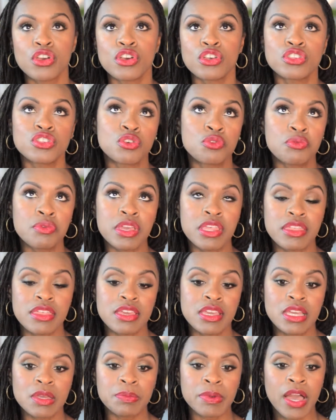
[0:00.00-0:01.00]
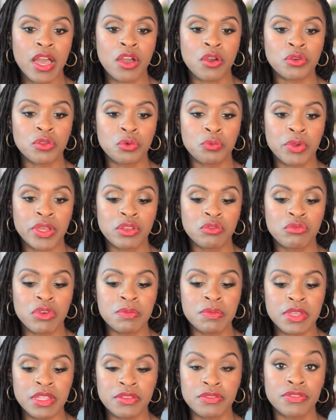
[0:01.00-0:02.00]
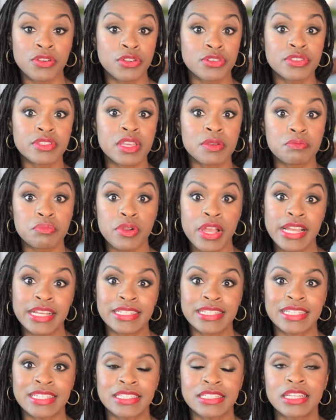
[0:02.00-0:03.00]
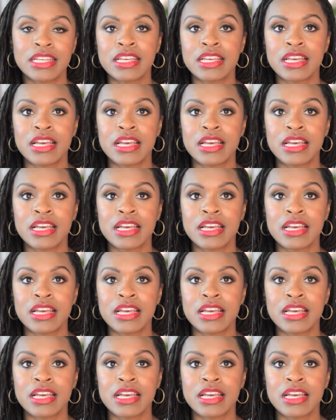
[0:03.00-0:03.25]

So when we think about when women first get pregnant,